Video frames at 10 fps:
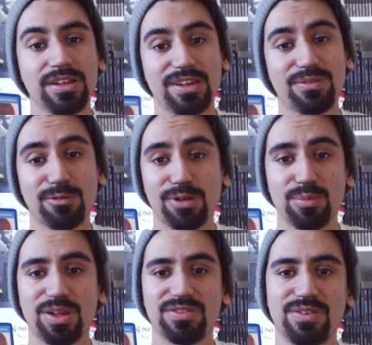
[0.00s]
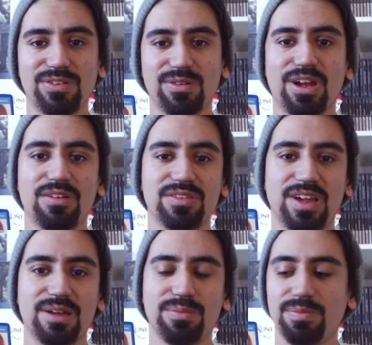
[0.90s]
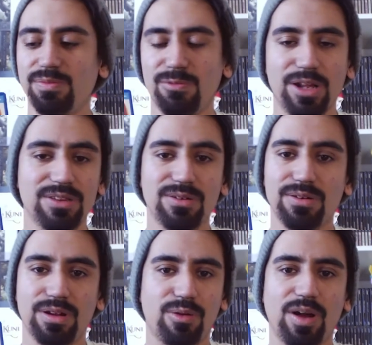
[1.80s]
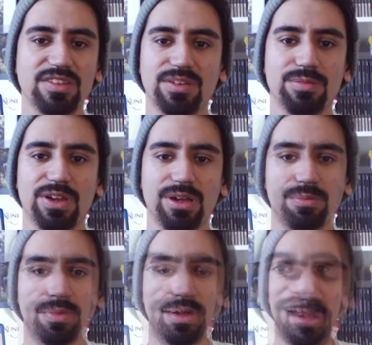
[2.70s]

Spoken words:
Definitely one of the best visual novels I've read through in quite some time.